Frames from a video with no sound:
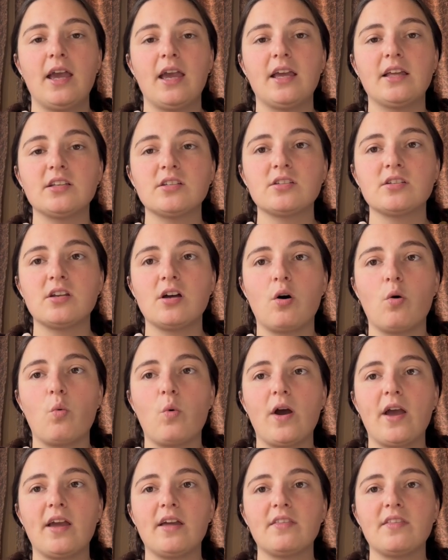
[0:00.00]
in a
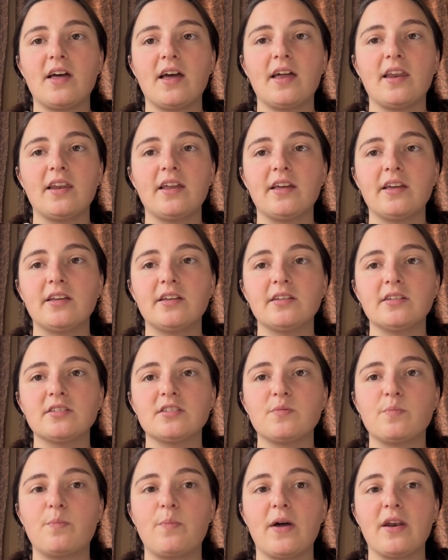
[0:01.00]
way that
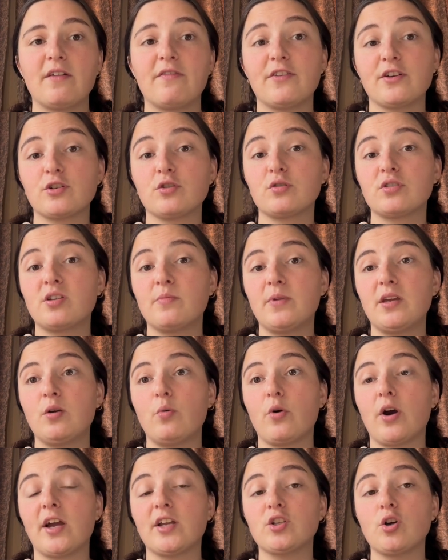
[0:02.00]
is beneficial to me,
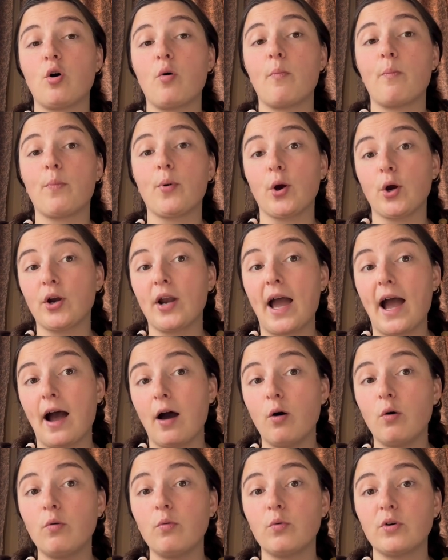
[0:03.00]
where I don't burn
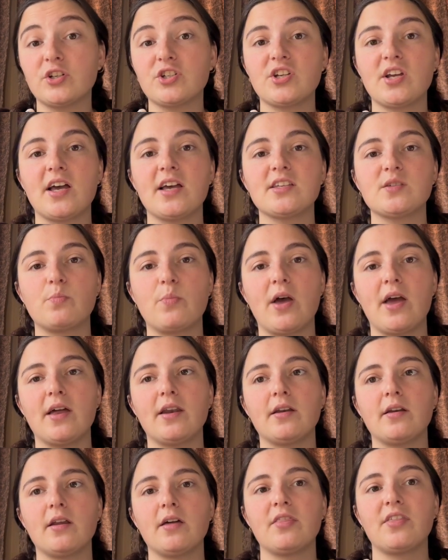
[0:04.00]
out, which has
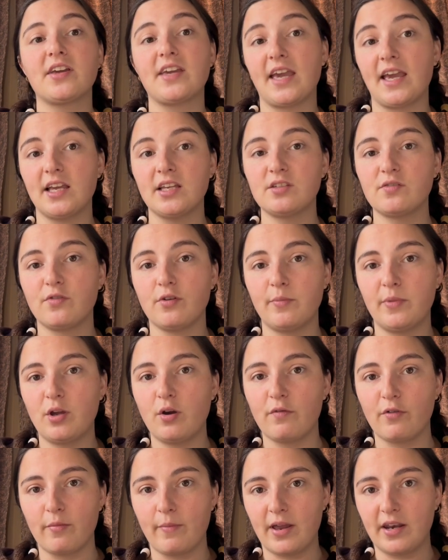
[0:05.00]
been the case for me
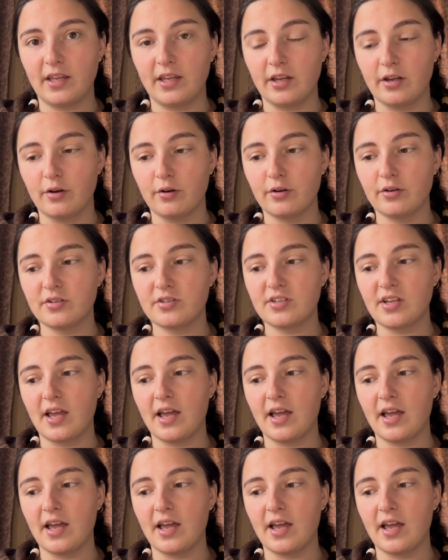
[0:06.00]
over many years.